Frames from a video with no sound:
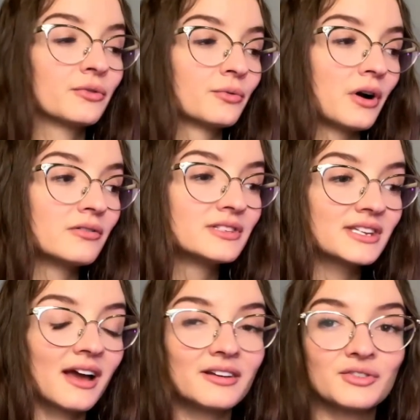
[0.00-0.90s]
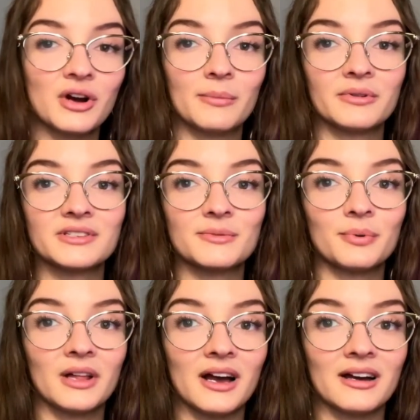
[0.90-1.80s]
roadside trouble
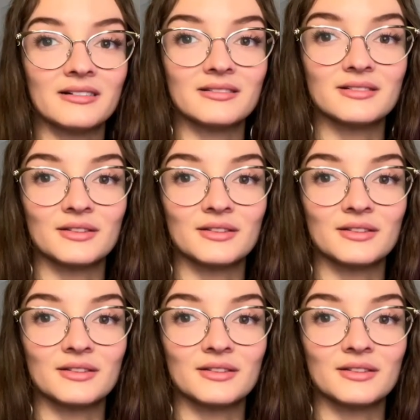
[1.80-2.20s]
supplies,